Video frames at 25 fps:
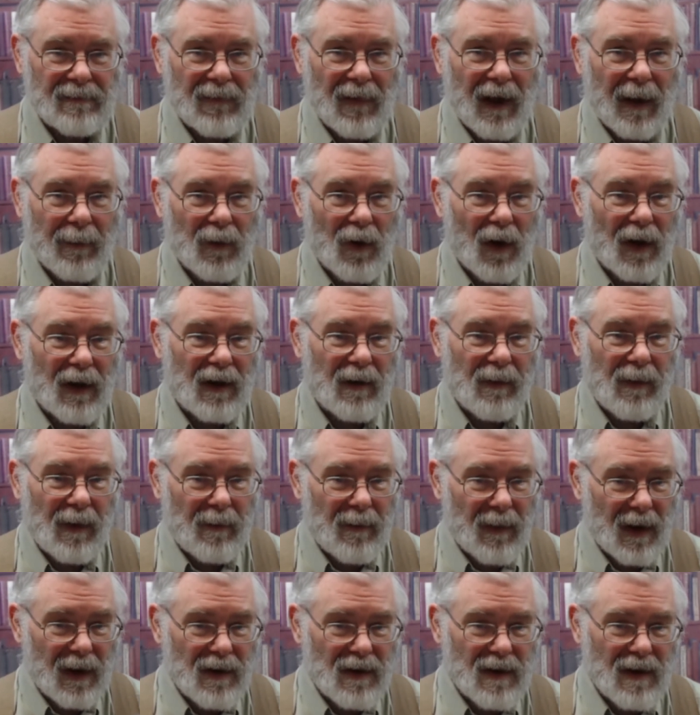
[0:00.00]
I'm going to be
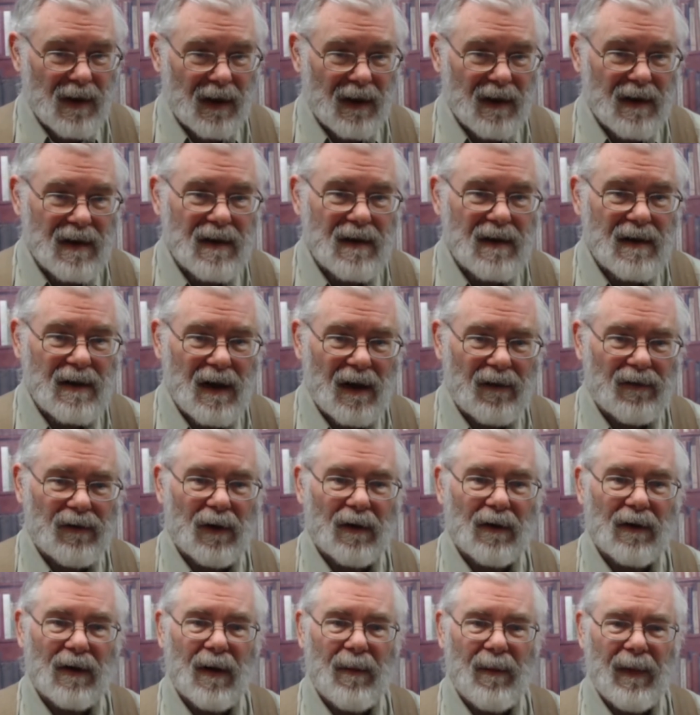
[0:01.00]
mentioning
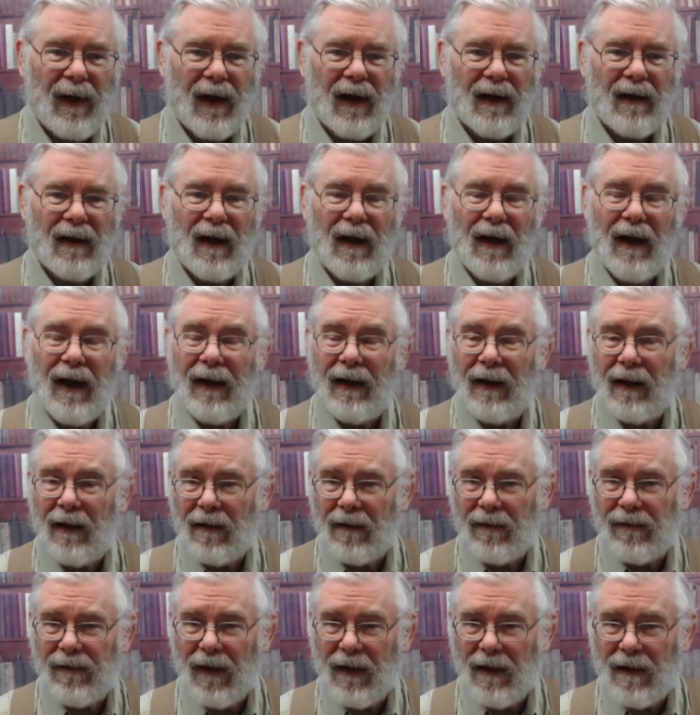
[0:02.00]
several command line
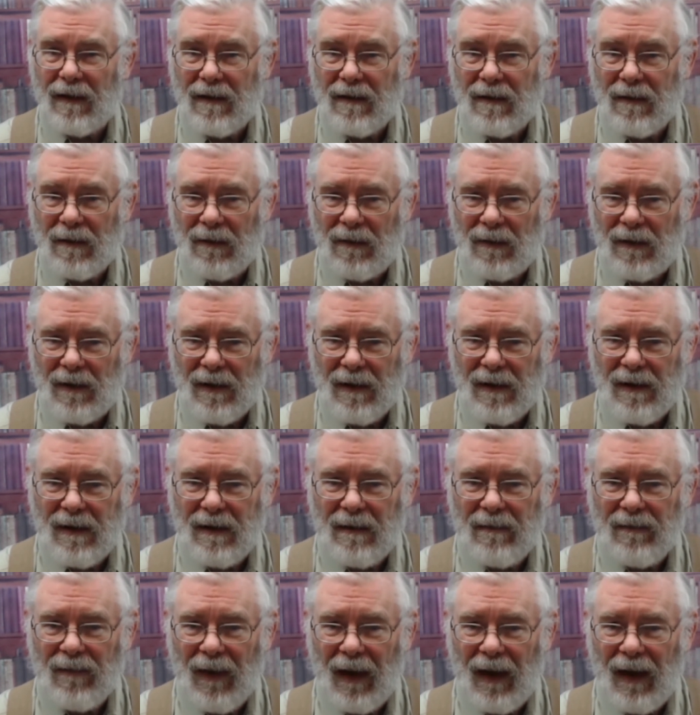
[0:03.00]
interface tools,
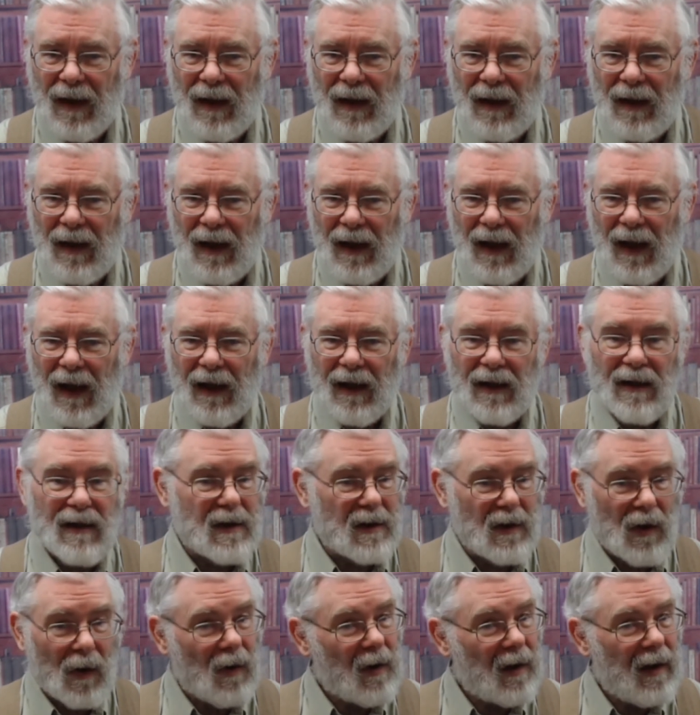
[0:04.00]
and it's
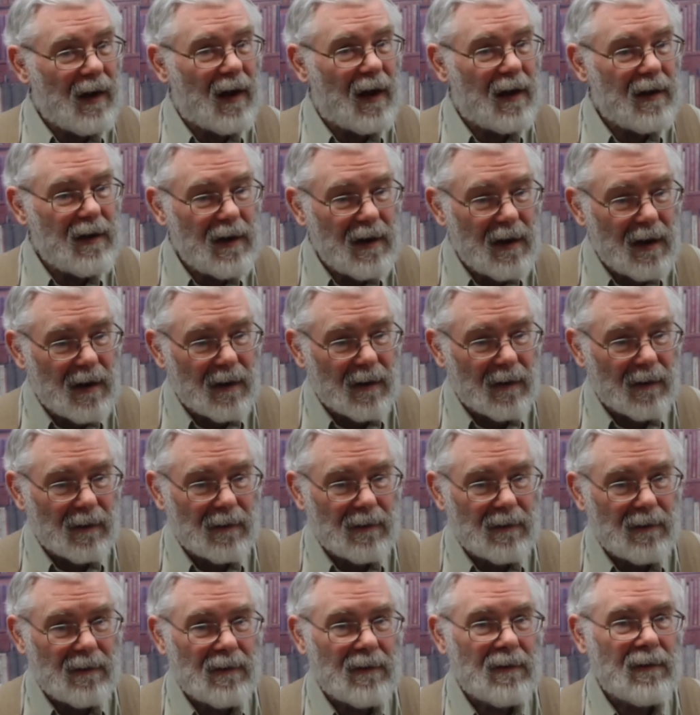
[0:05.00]
totally on you
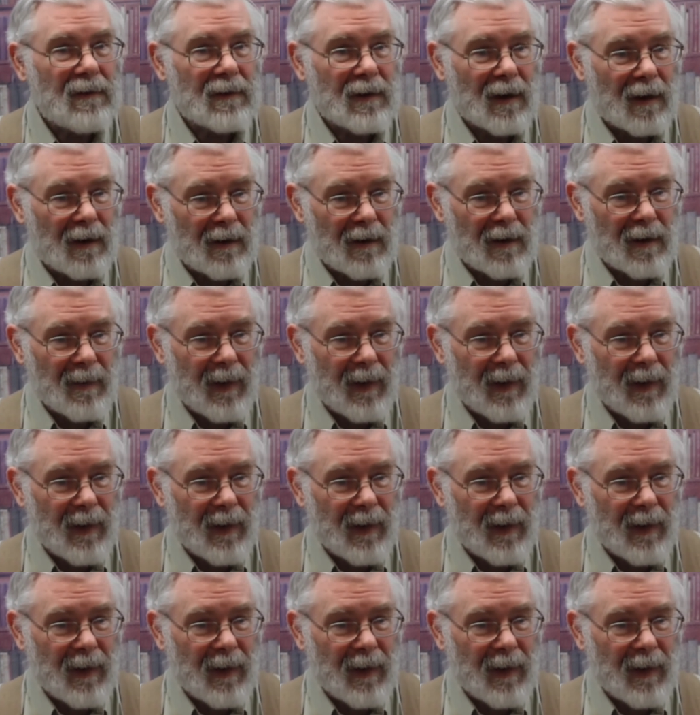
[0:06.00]
to learn